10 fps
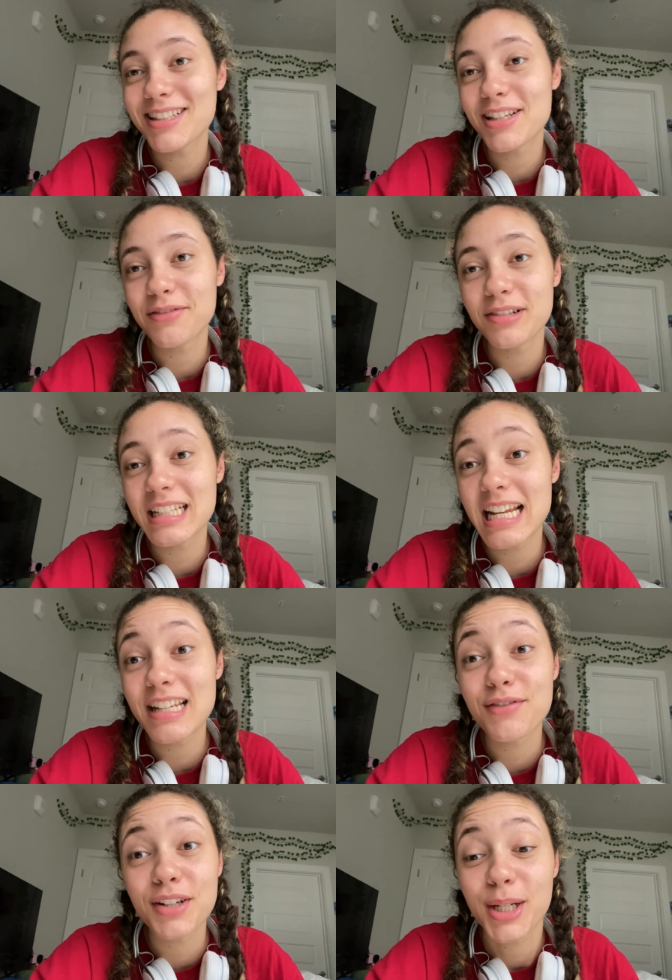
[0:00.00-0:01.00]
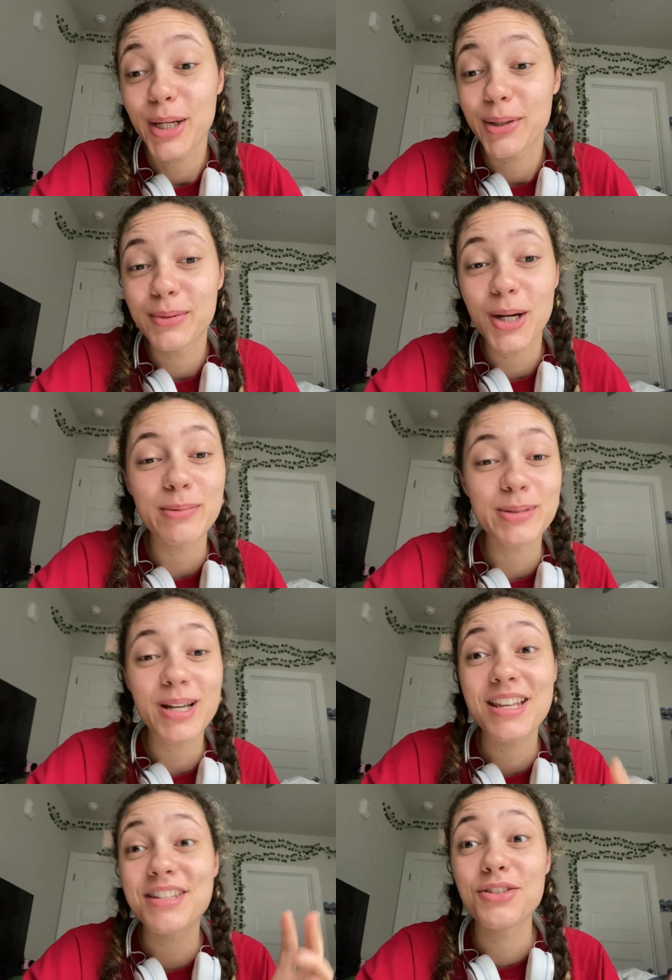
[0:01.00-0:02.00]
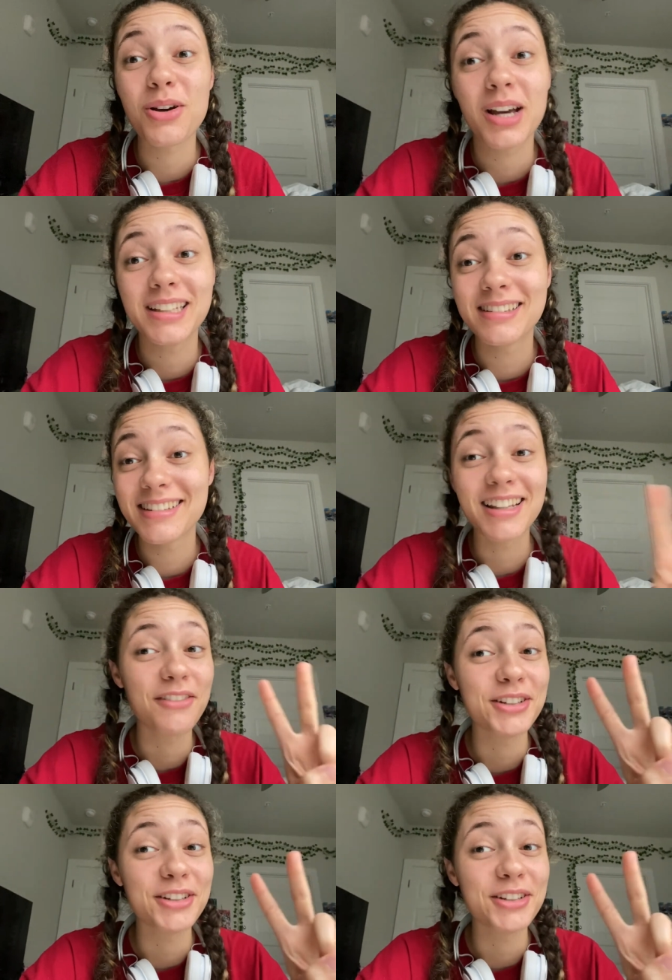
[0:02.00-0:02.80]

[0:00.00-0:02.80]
that's it for today's video. Hope you guys enjoyed. Love